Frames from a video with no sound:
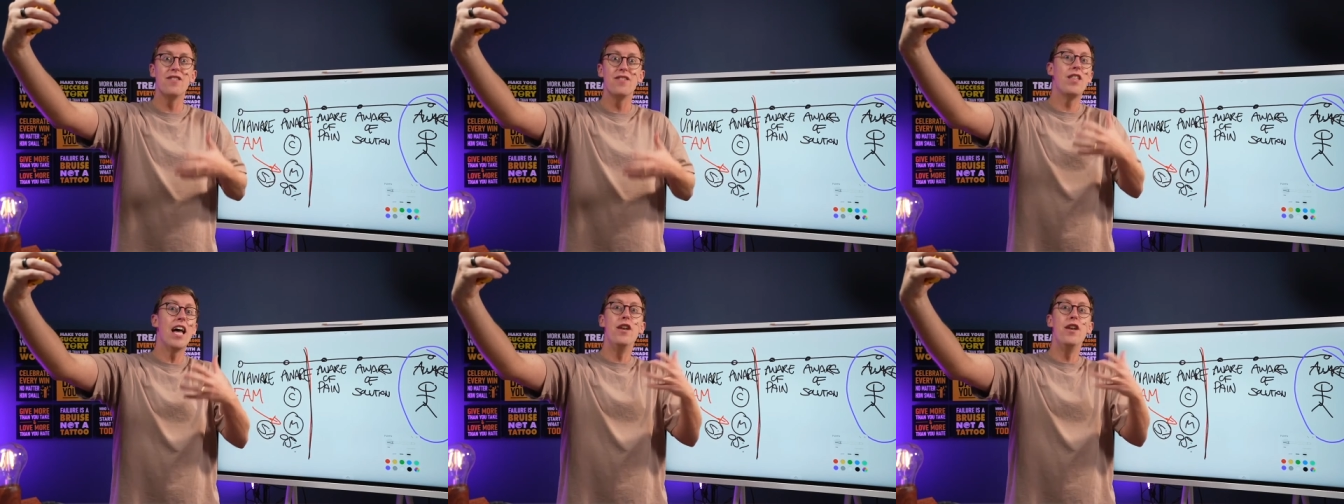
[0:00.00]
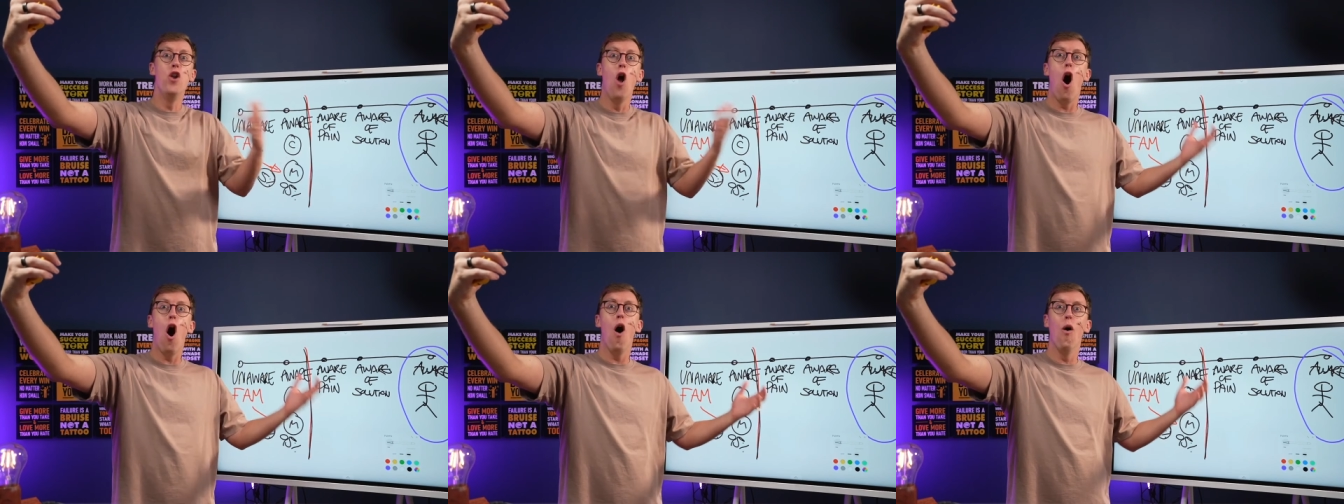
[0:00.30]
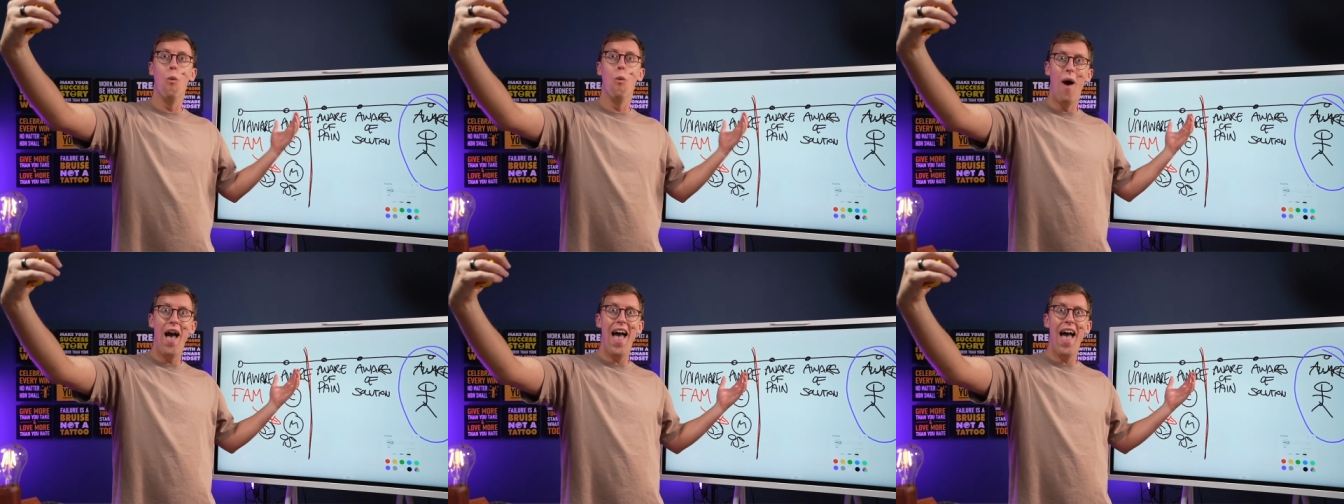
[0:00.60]
they're not
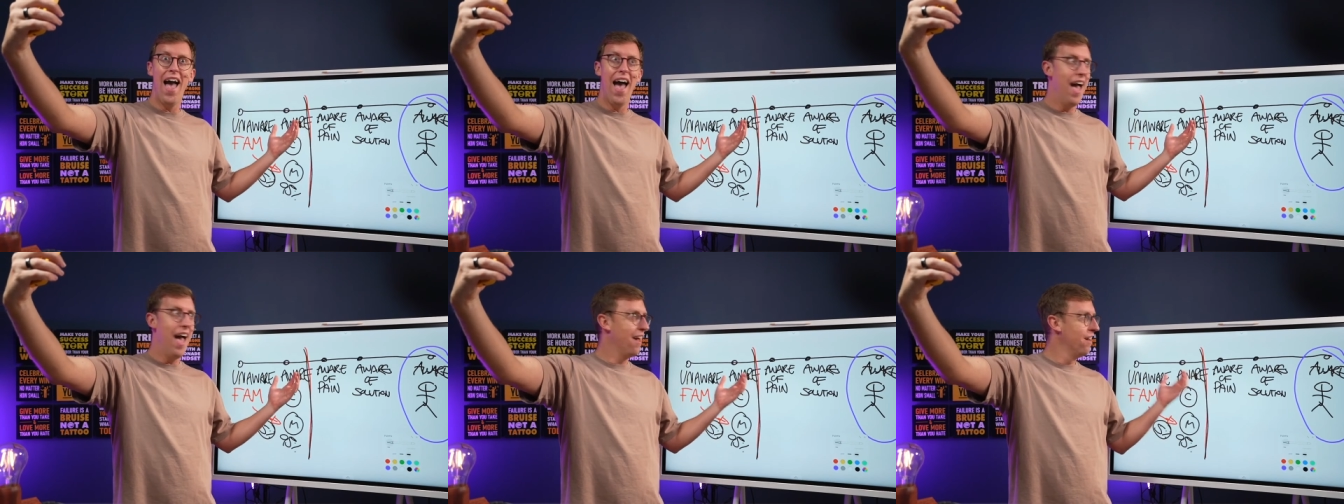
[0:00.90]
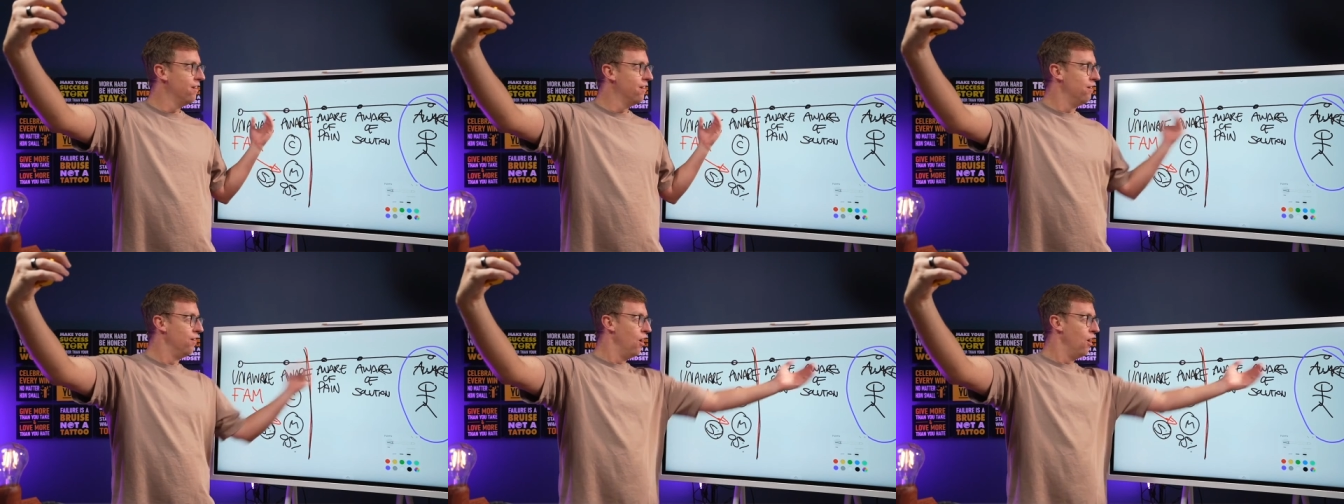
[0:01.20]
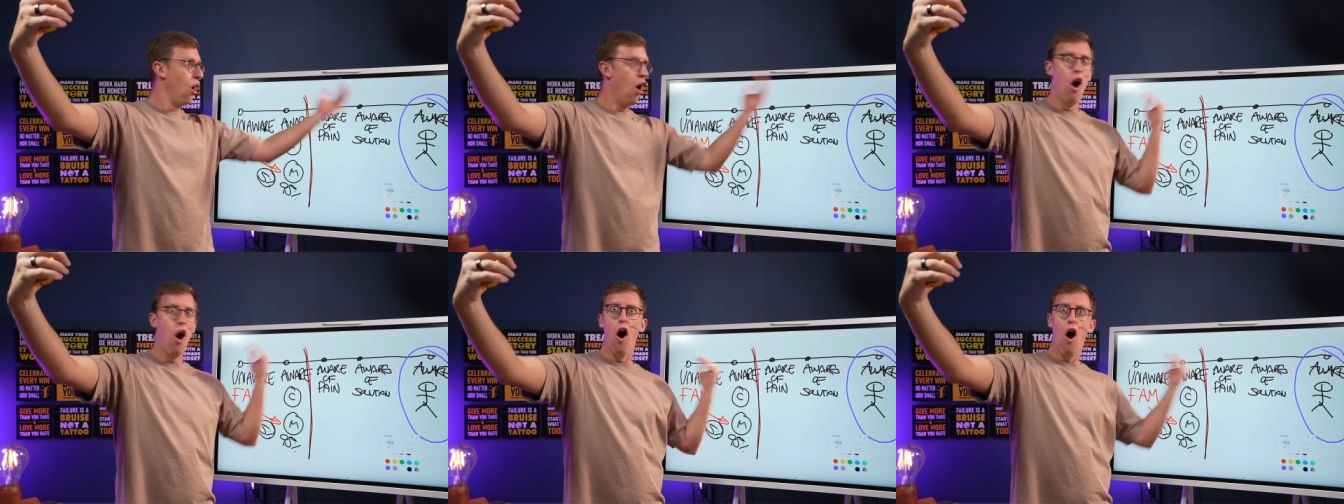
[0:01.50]
aware
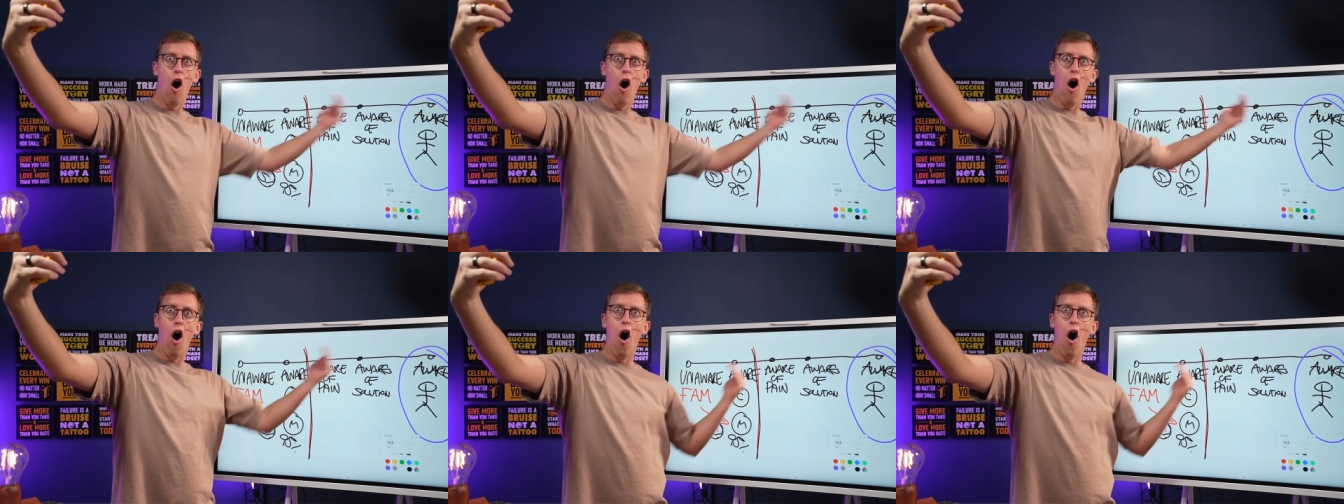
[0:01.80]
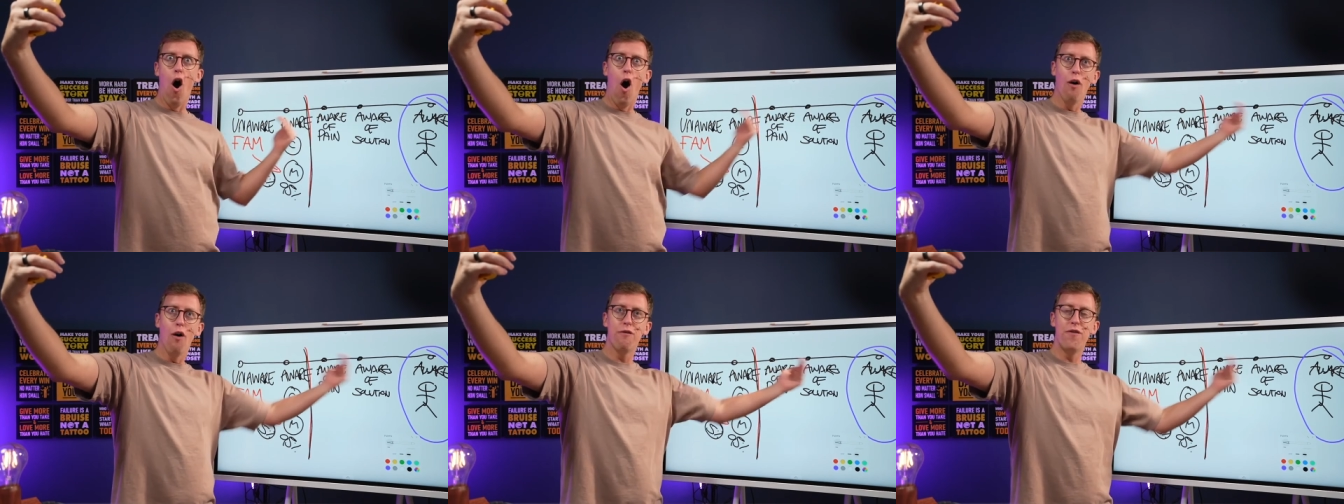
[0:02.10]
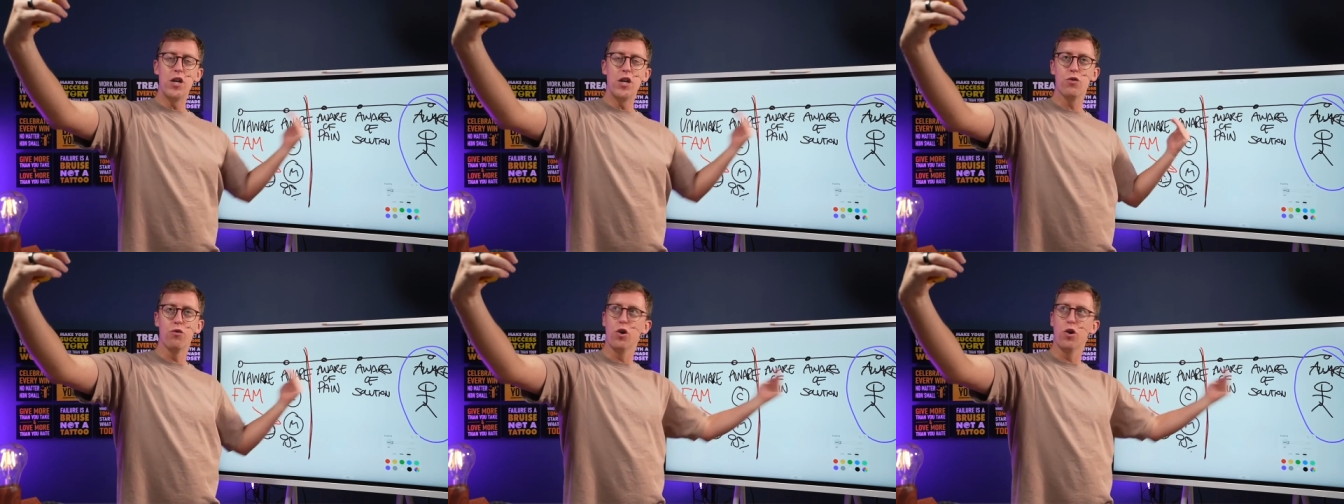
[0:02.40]
of
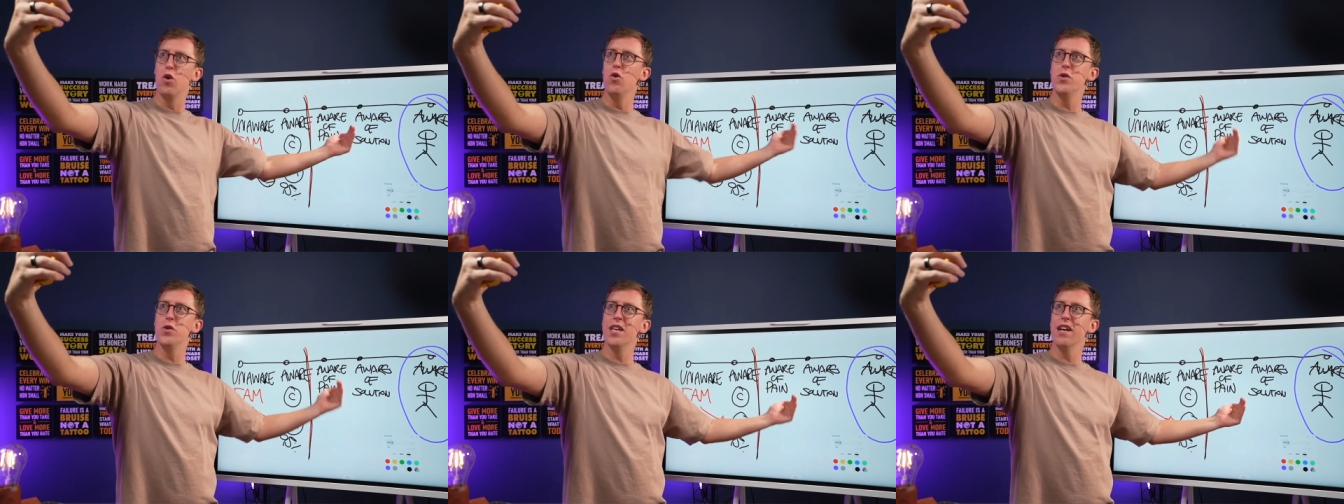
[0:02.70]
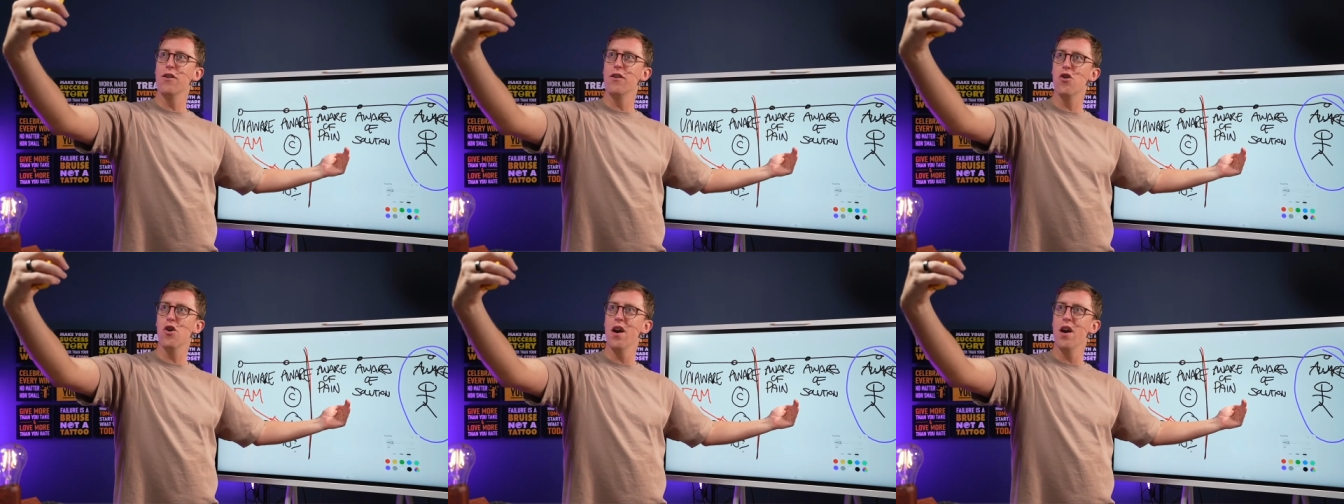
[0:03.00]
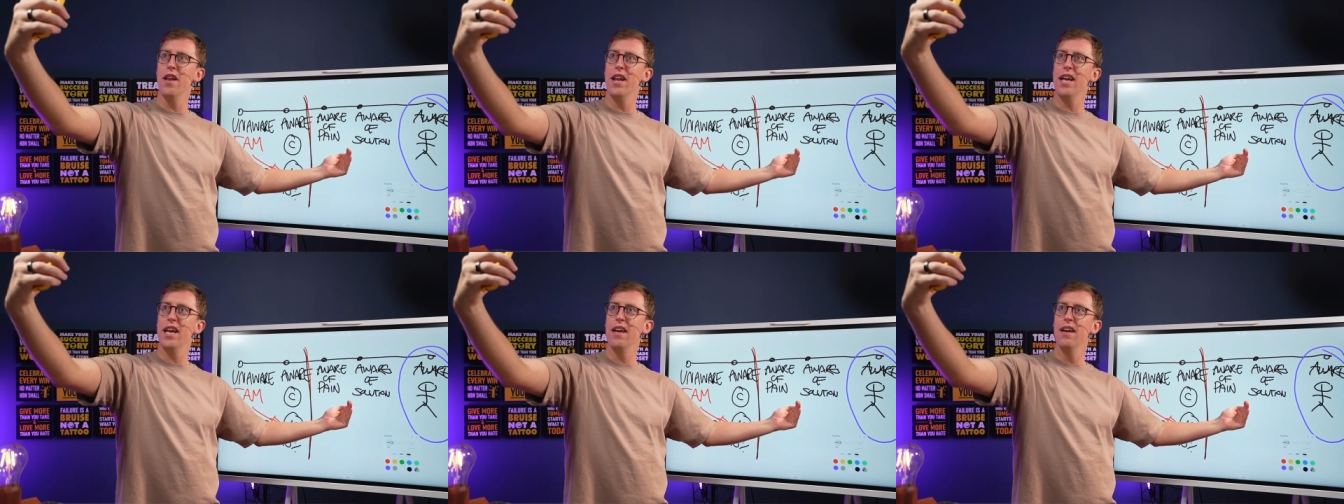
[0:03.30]
this recruiting
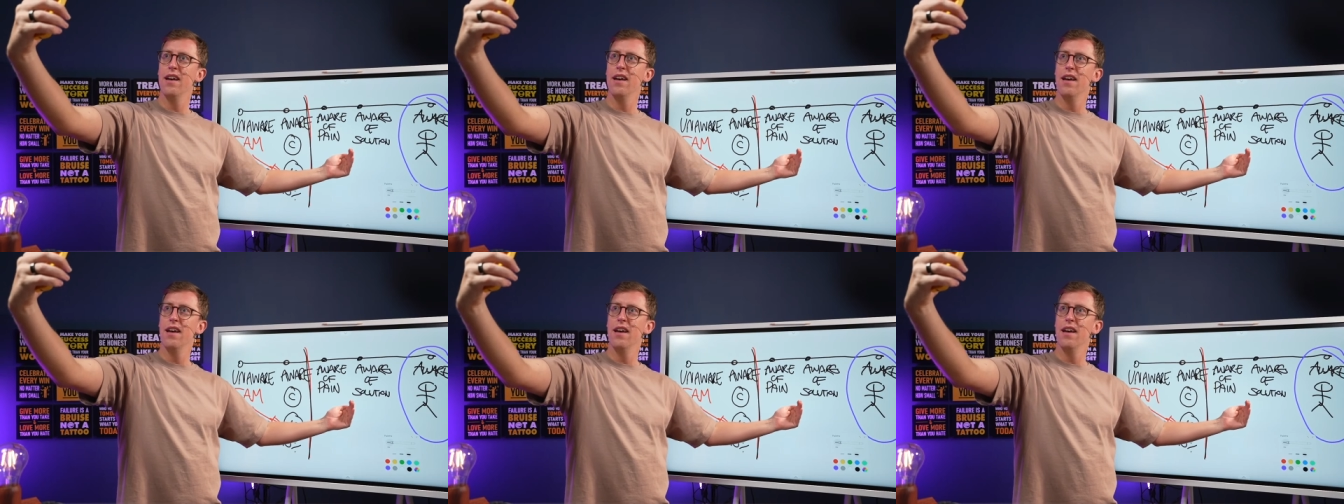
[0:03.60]
journey.